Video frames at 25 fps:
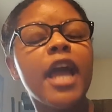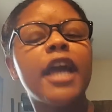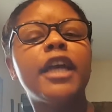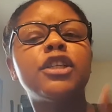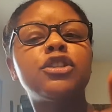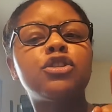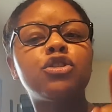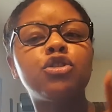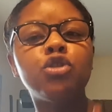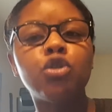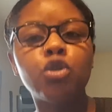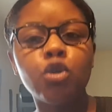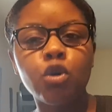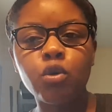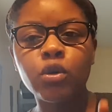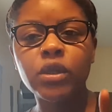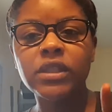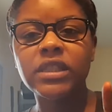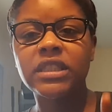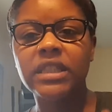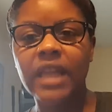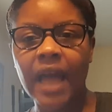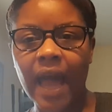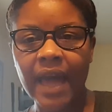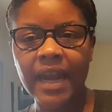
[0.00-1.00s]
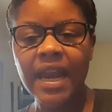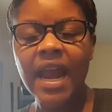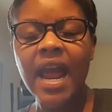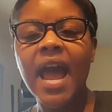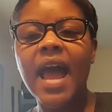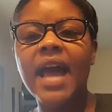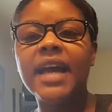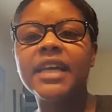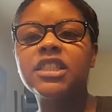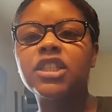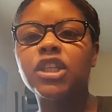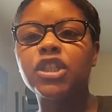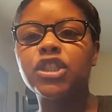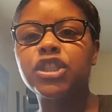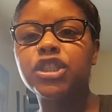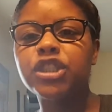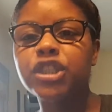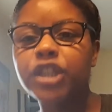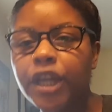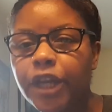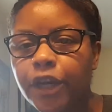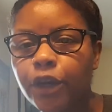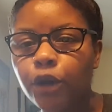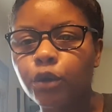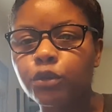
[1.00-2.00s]
is use that as a
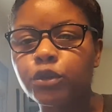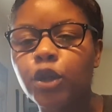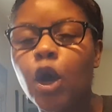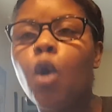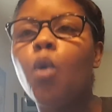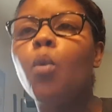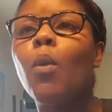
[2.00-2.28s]
shield